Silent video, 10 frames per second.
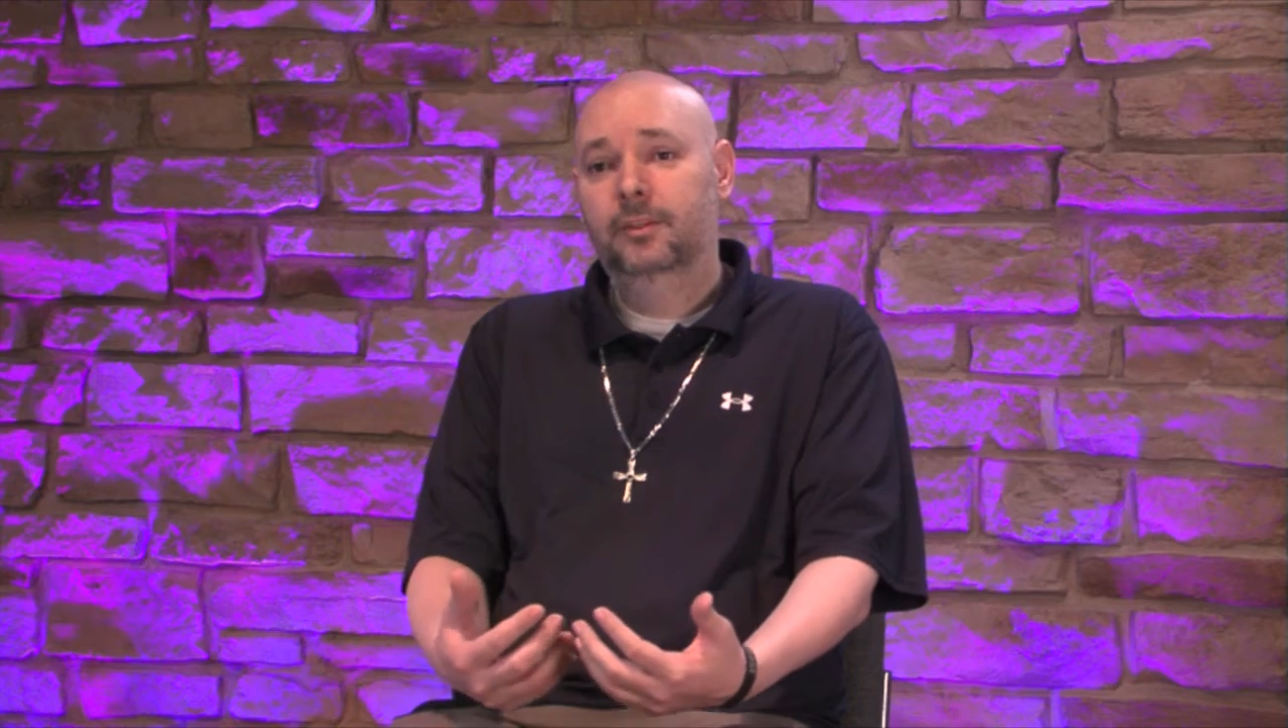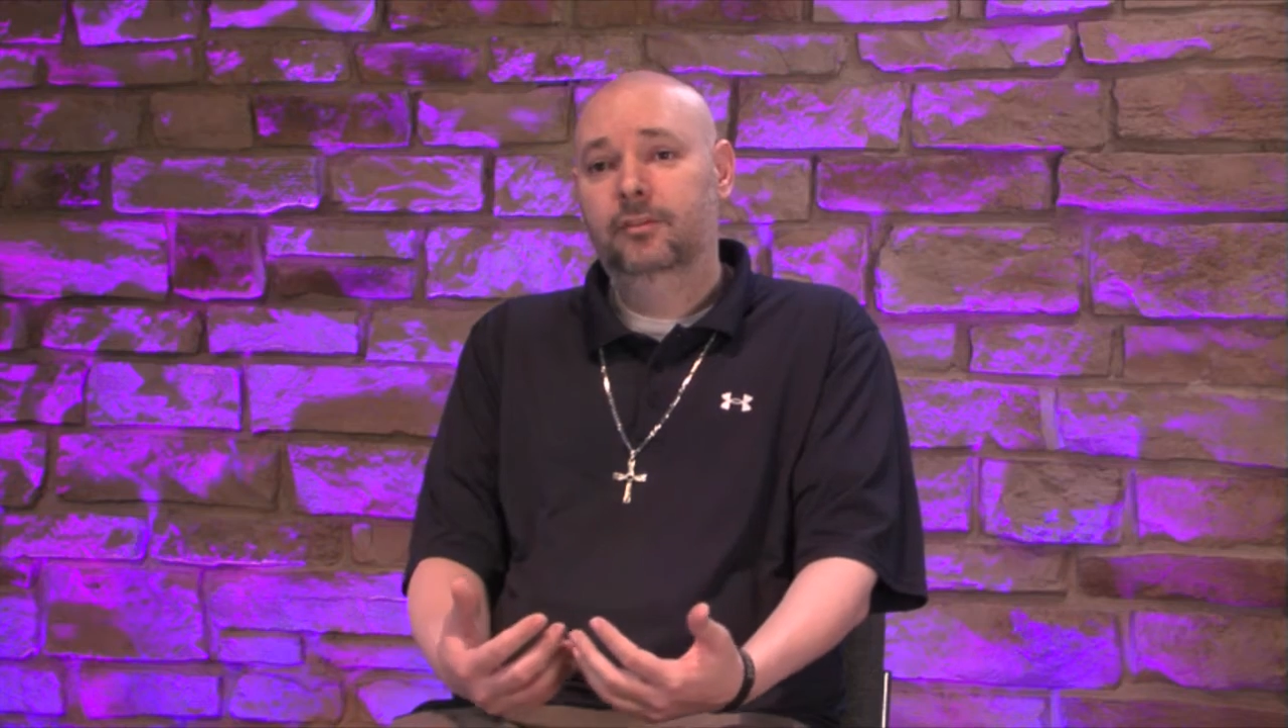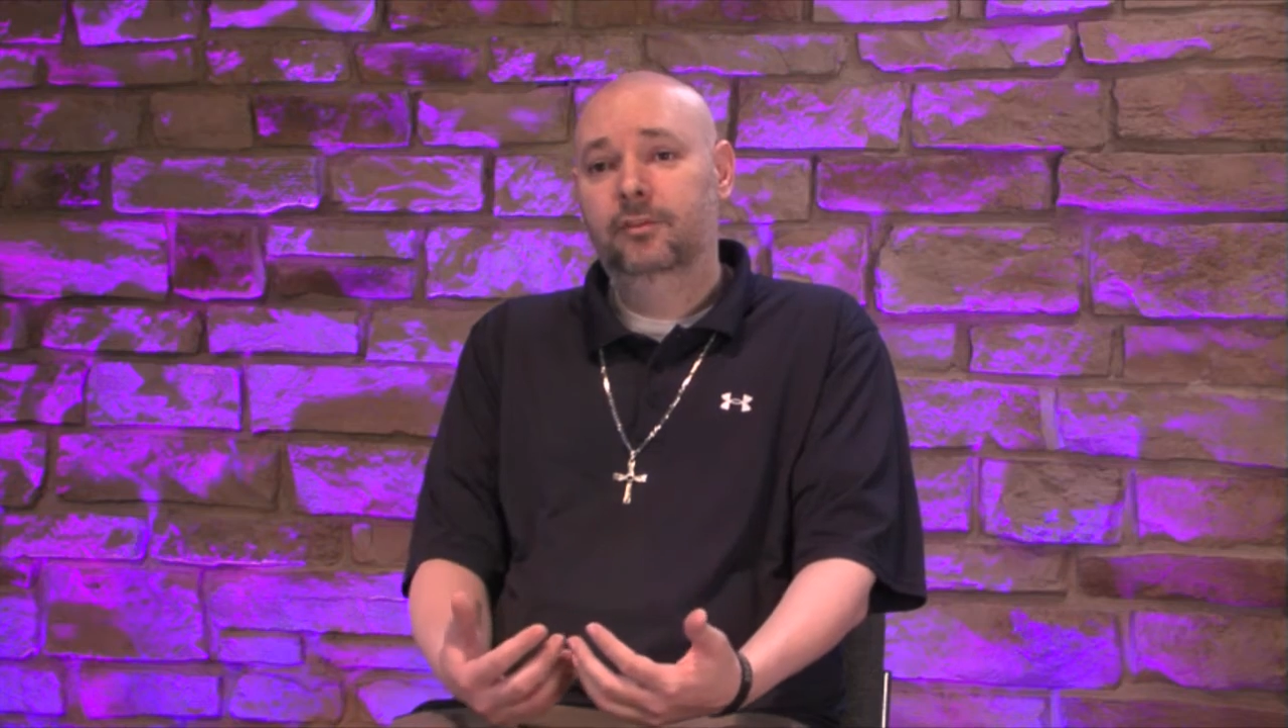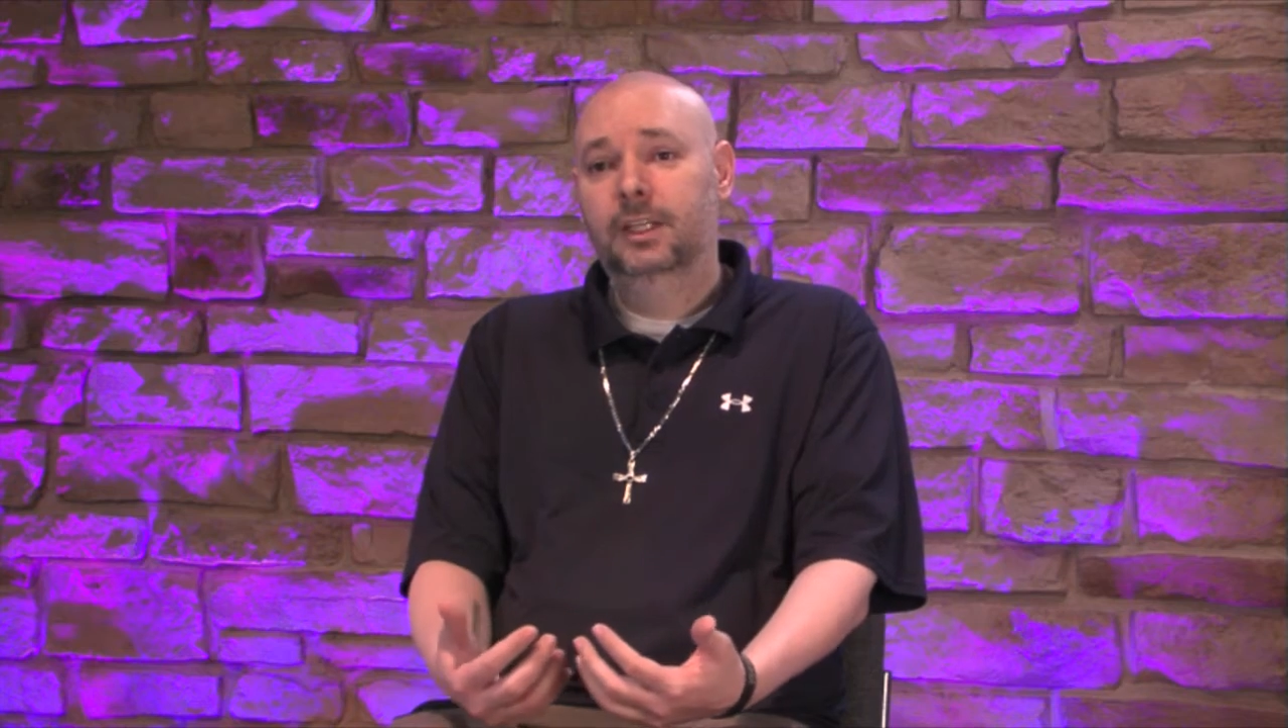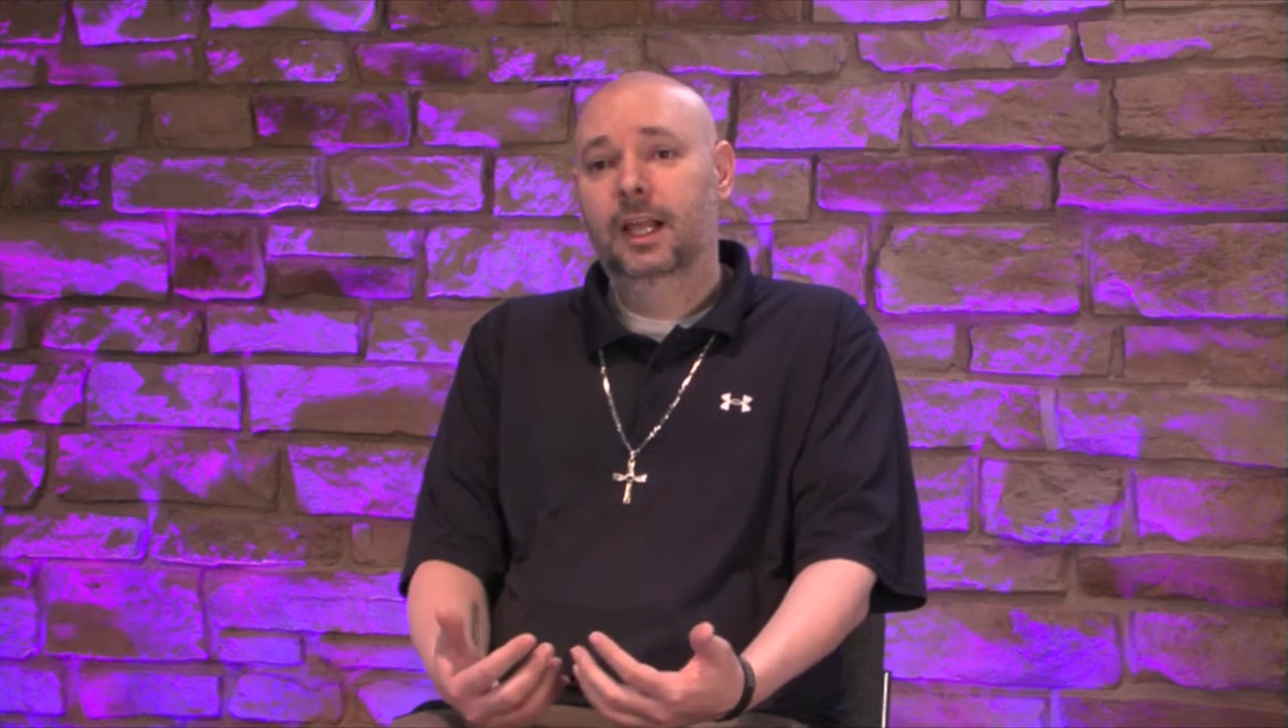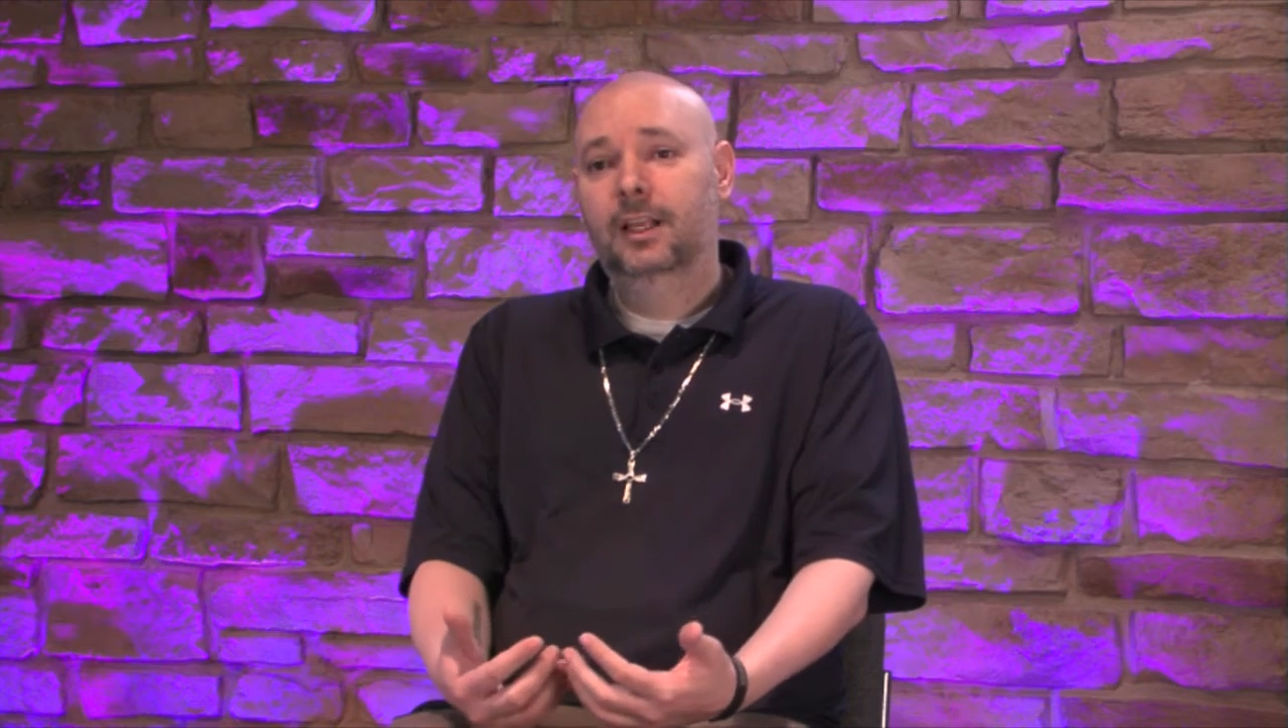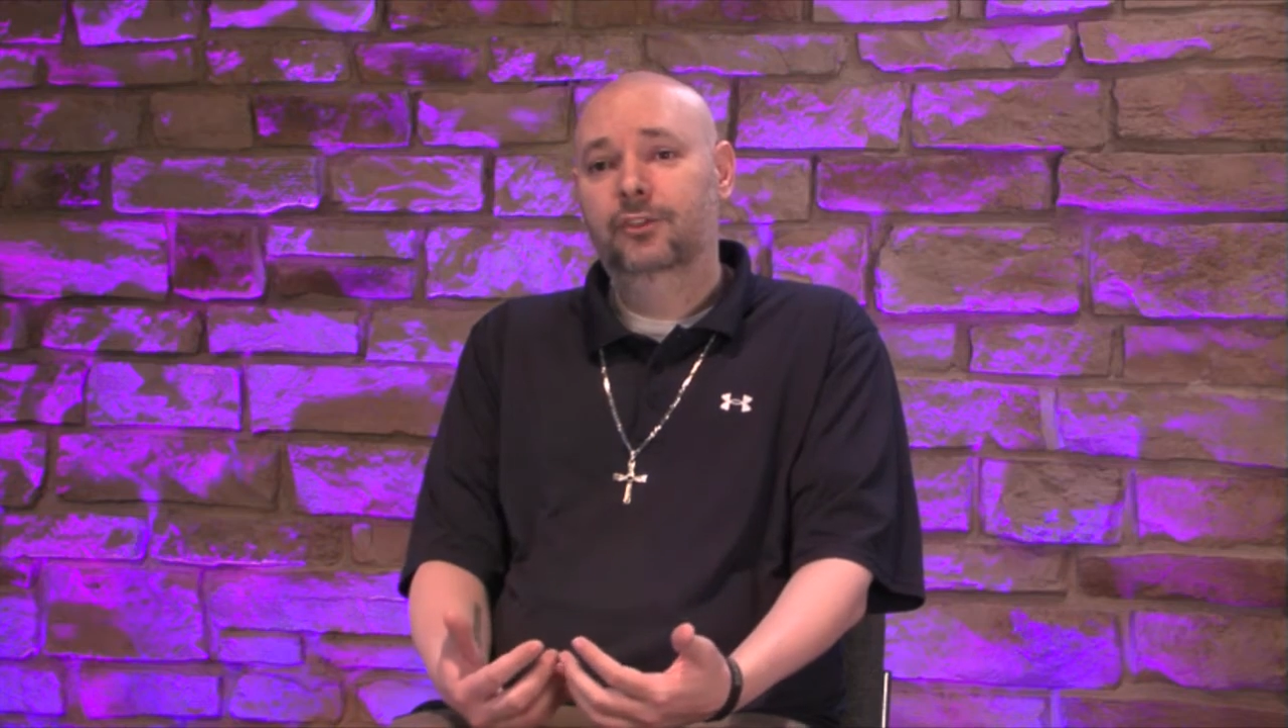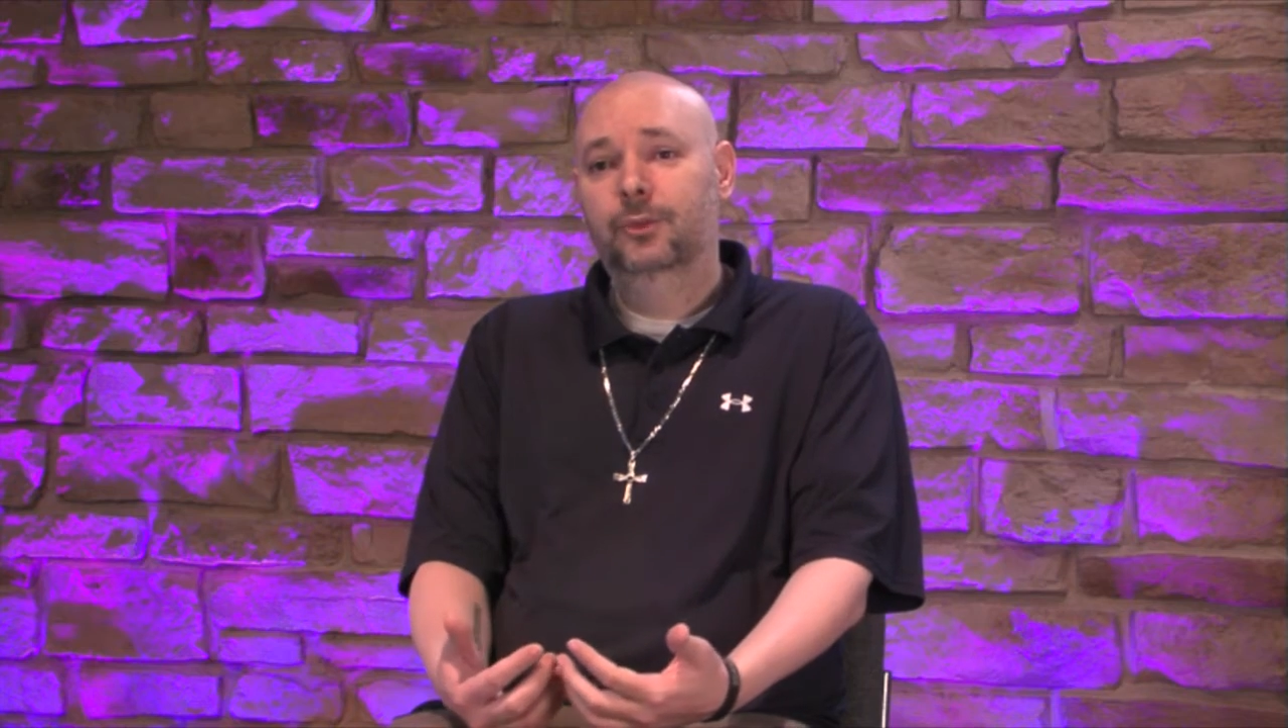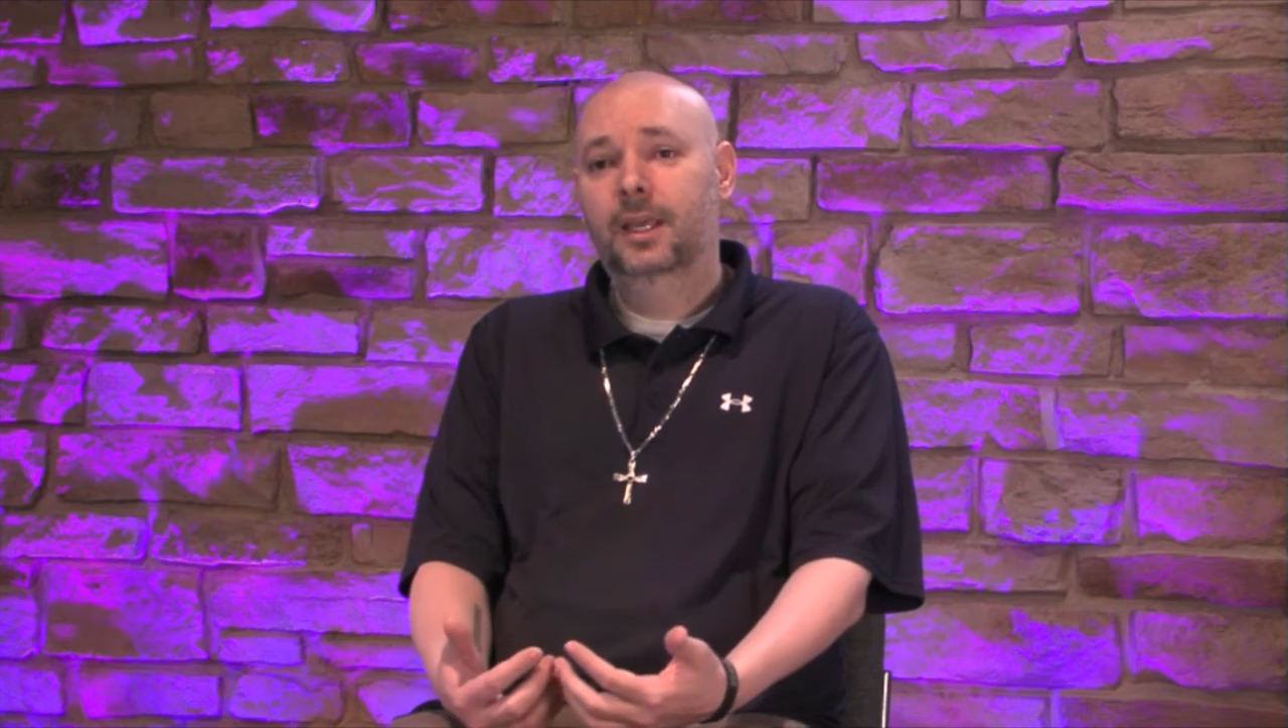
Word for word: to realize you